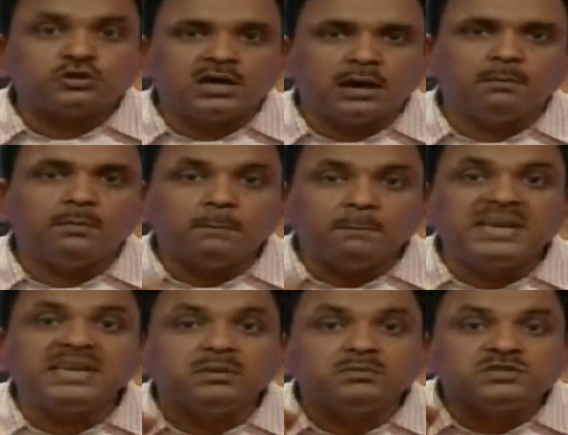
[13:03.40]
should come
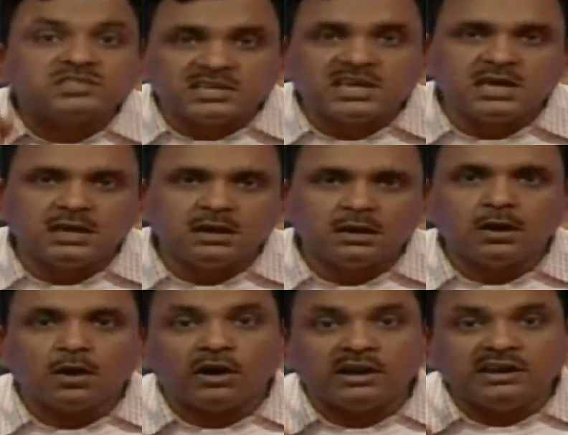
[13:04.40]
minimum
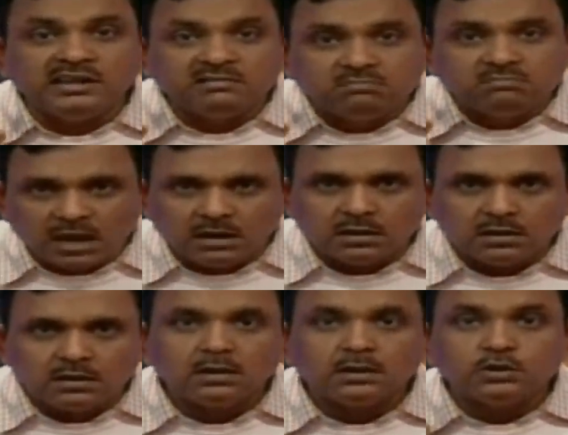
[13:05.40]
C. Only
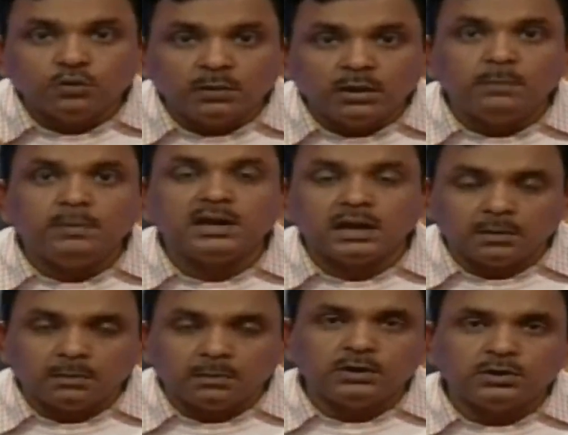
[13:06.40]
then you will
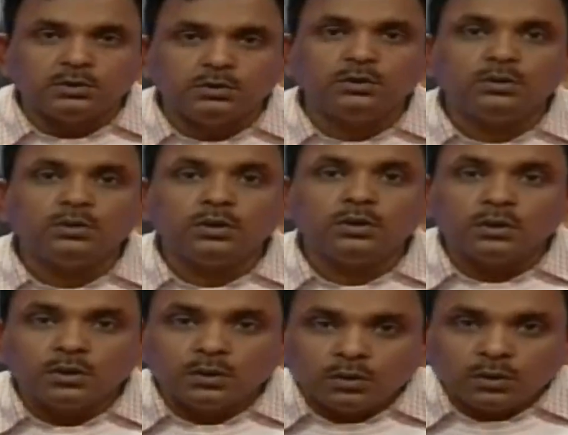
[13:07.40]
be able to
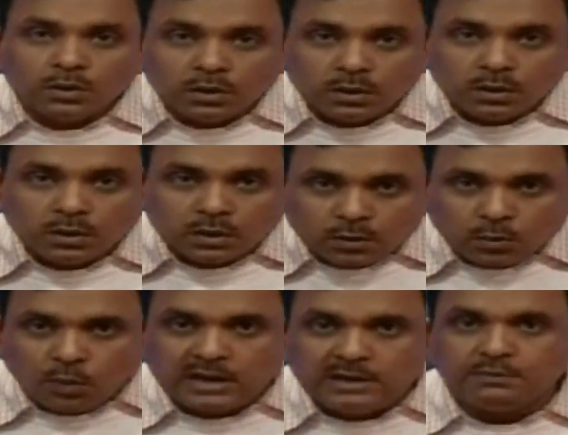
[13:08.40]

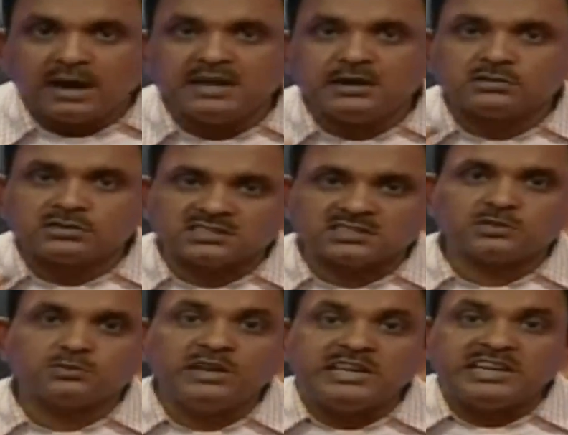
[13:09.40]
qualify or
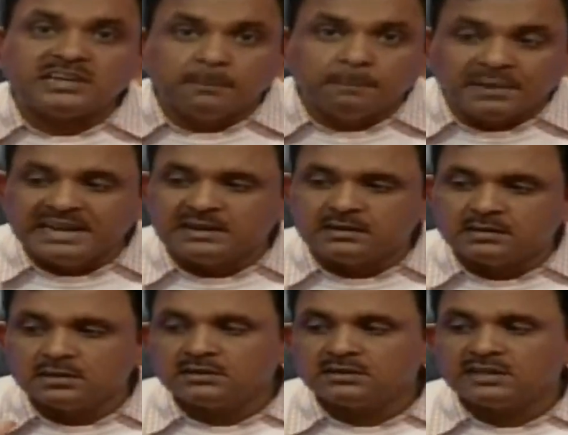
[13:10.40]
successfully
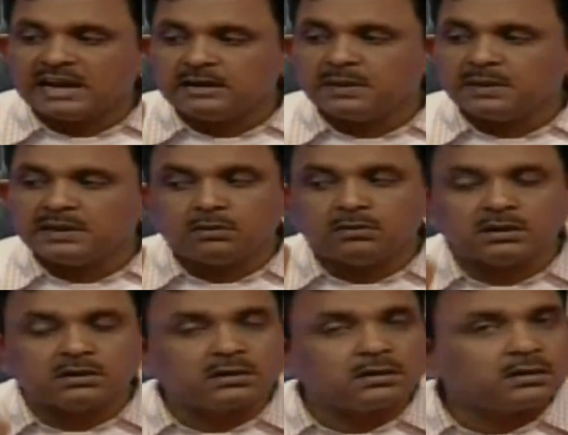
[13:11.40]
complete that
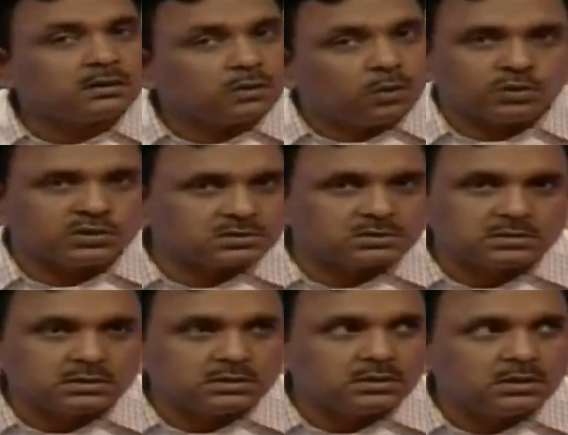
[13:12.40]
particular
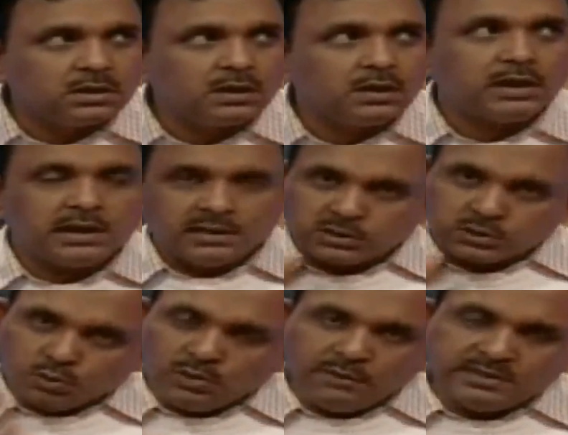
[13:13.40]
course.
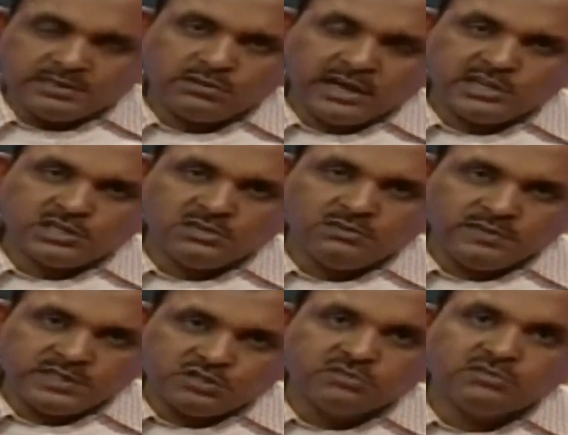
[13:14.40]
In the School of
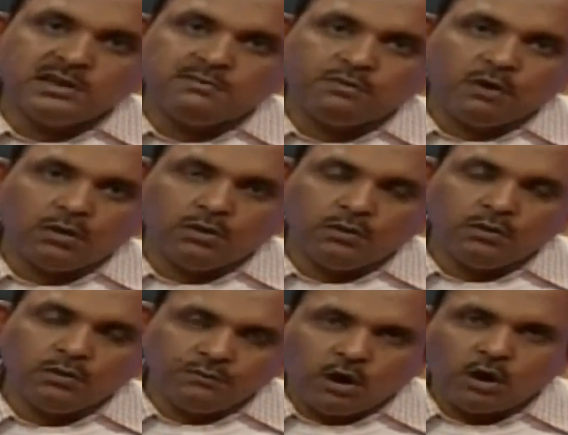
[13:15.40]
Education, we generally
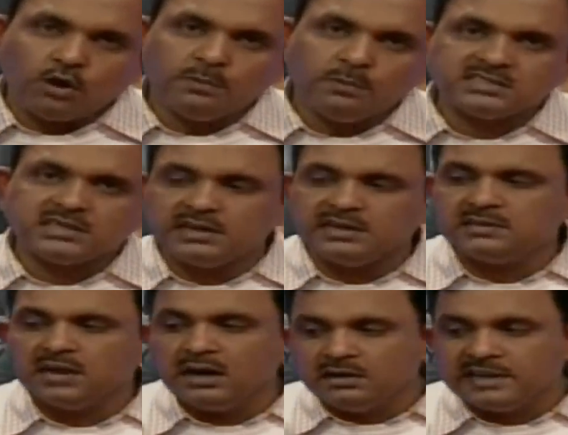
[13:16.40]
follow
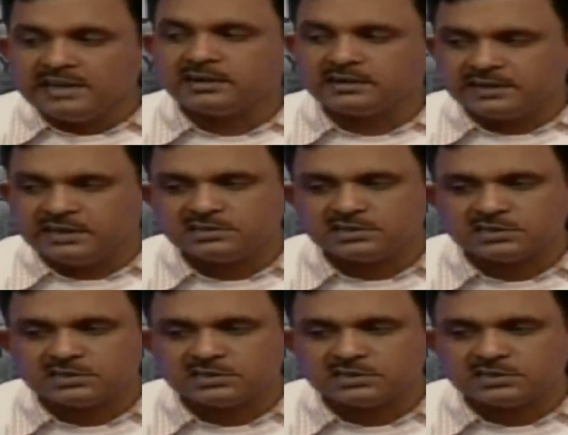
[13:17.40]
basically the letter